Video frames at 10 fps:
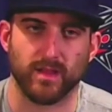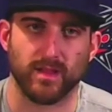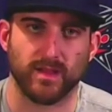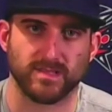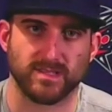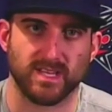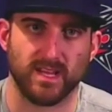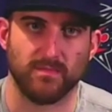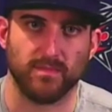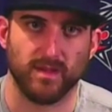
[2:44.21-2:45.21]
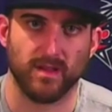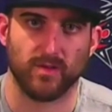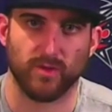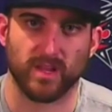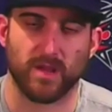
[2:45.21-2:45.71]
as a team
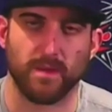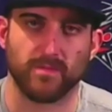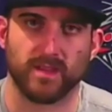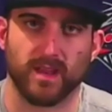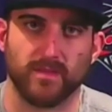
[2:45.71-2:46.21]
really come out today.